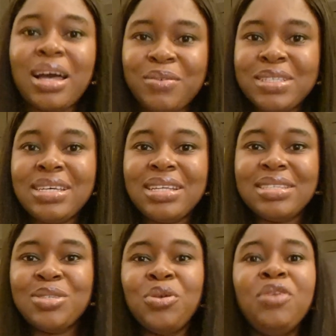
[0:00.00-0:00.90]
accountant.
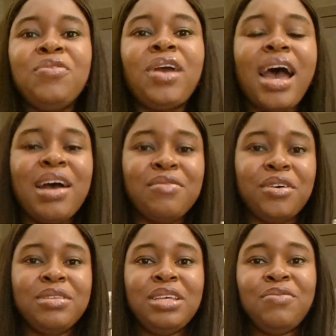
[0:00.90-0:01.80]
So if you
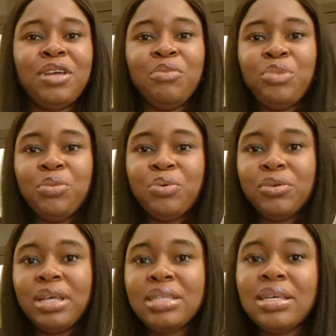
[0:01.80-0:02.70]
have different
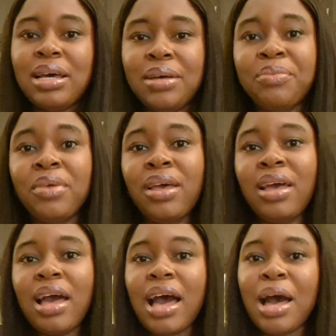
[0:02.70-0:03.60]
people that are
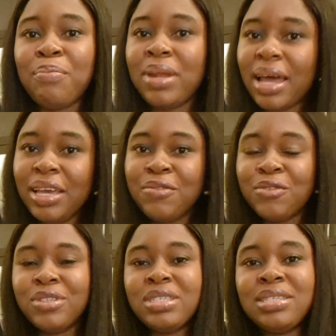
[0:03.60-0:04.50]
applying
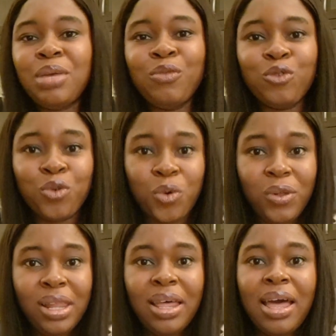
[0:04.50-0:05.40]
for the same
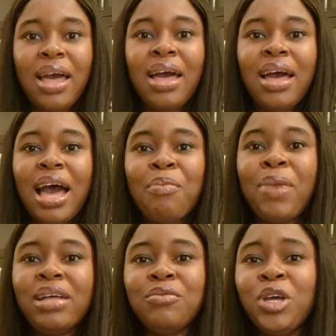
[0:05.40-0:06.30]
role,
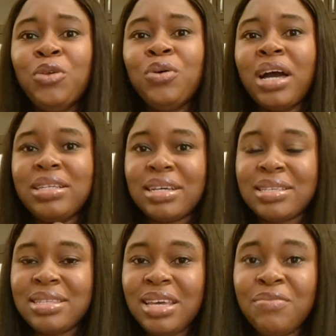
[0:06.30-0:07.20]
apart when you look at their
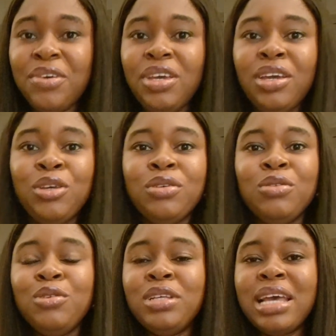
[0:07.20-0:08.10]

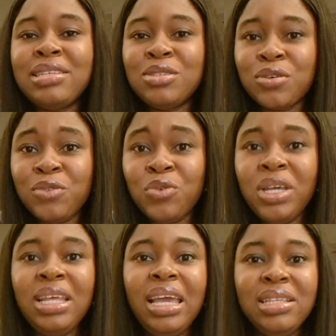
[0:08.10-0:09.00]
CV, in the essence of
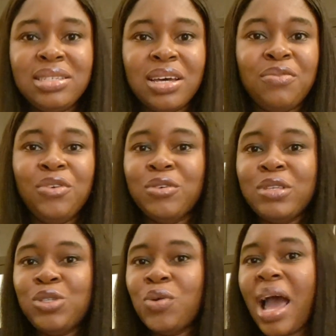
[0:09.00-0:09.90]
doing
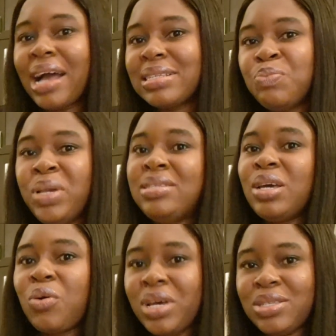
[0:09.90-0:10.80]
interviews, you ask
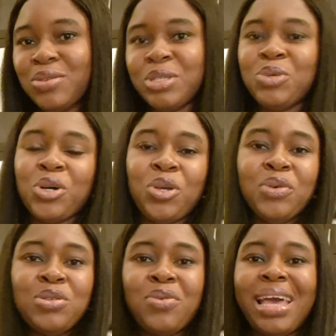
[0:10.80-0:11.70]
basic questions because you
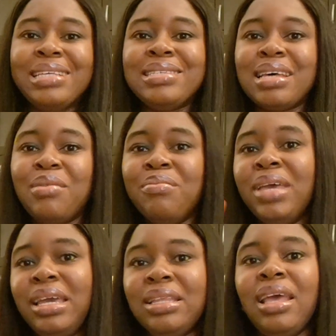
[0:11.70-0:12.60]
want to
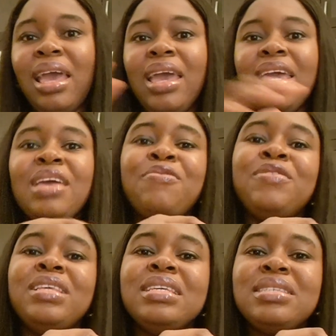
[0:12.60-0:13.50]
examine
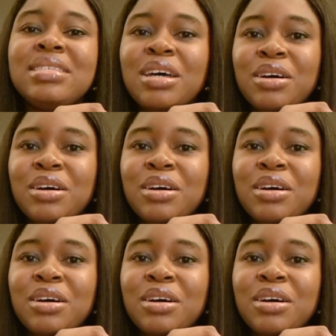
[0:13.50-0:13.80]
if these